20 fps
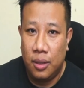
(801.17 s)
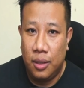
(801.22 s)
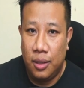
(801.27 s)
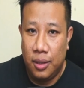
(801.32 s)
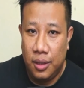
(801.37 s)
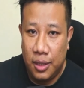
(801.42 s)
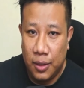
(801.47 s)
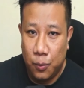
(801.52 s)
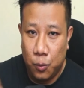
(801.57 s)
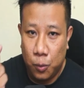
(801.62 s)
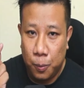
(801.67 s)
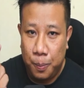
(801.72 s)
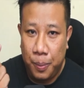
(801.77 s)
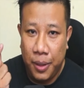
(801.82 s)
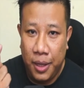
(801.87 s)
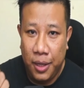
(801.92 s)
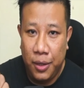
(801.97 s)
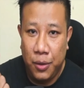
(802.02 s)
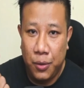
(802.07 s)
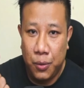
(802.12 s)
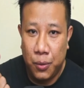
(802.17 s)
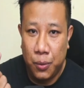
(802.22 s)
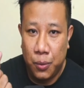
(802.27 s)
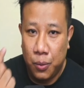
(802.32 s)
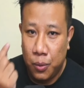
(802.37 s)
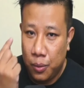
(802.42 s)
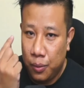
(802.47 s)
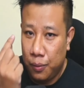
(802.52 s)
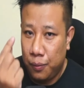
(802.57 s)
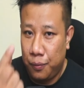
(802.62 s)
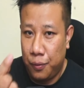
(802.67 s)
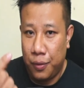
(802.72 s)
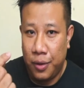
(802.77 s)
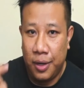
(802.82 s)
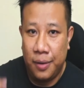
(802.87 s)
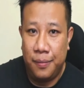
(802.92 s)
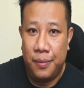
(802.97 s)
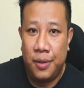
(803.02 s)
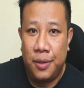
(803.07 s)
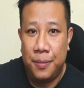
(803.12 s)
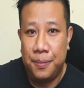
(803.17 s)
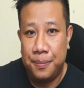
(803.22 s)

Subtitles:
that will pay you forever.